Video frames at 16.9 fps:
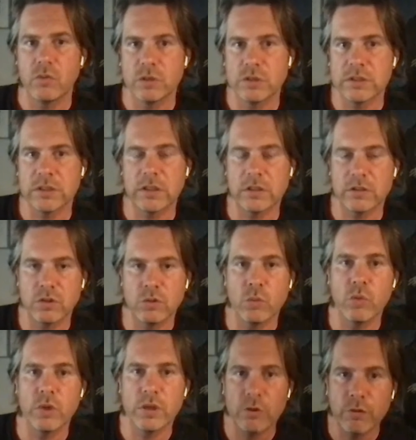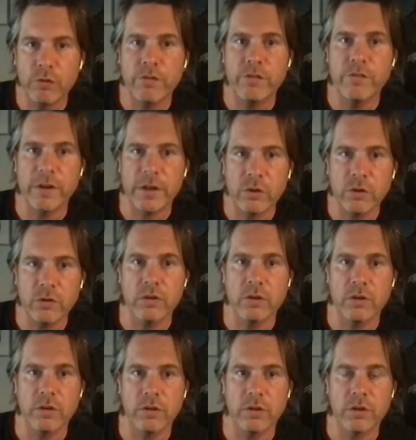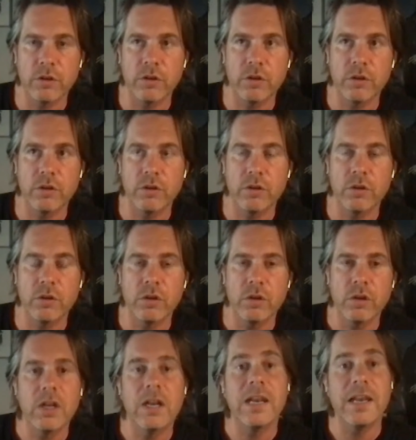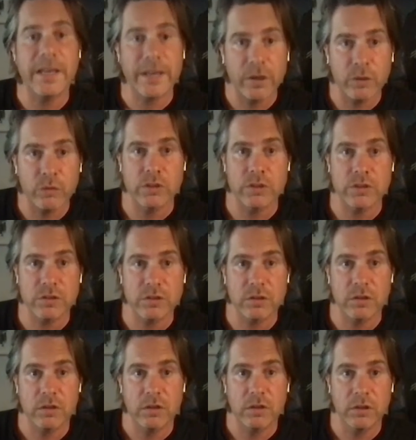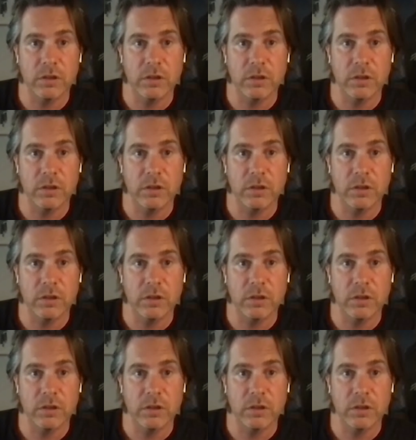which tells you when you found the language,